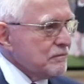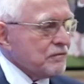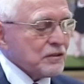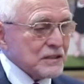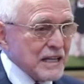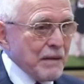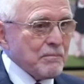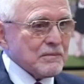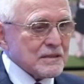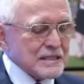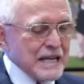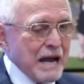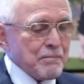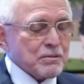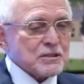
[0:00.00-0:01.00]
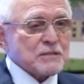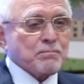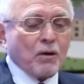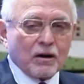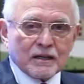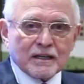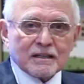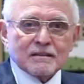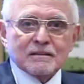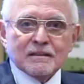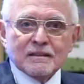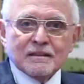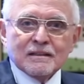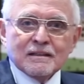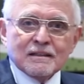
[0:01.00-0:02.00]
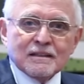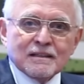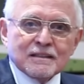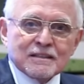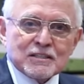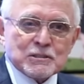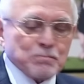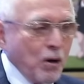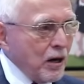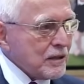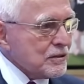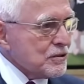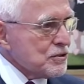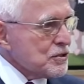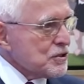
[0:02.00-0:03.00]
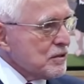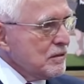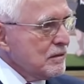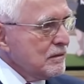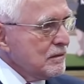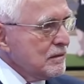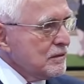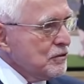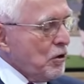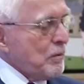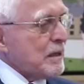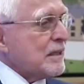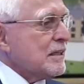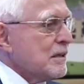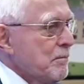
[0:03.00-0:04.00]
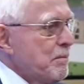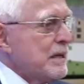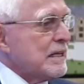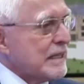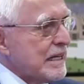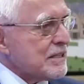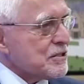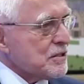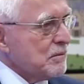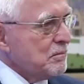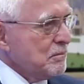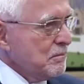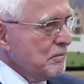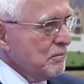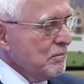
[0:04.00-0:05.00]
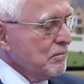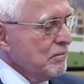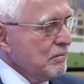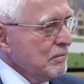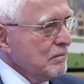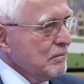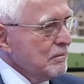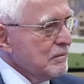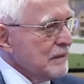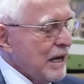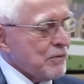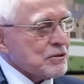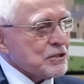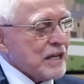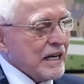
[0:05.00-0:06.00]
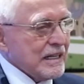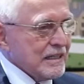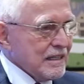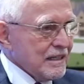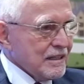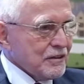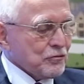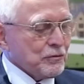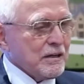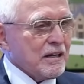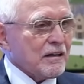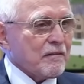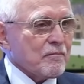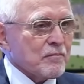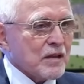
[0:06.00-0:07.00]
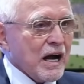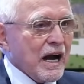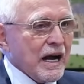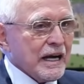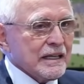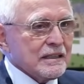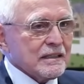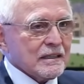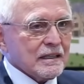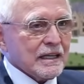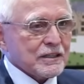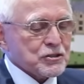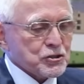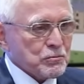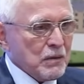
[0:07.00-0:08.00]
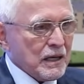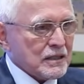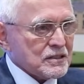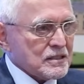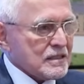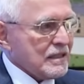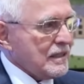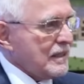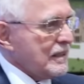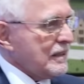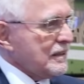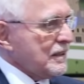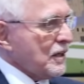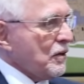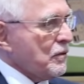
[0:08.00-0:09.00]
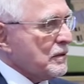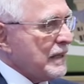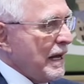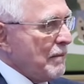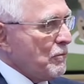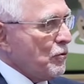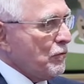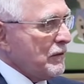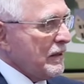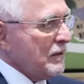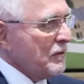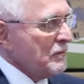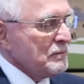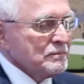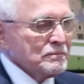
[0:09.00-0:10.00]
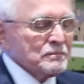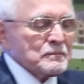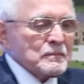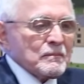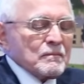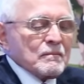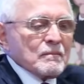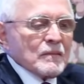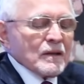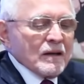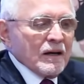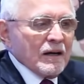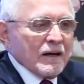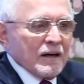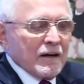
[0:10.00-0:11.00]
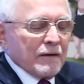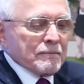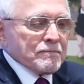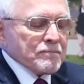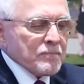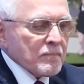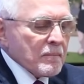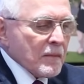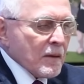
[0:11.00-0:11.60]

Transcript: for example, Sparta, the Spartans, nobody could compete against them notwithstanding the 300 of them died, uh, like schmucks, uh, you know, in that movie. Um,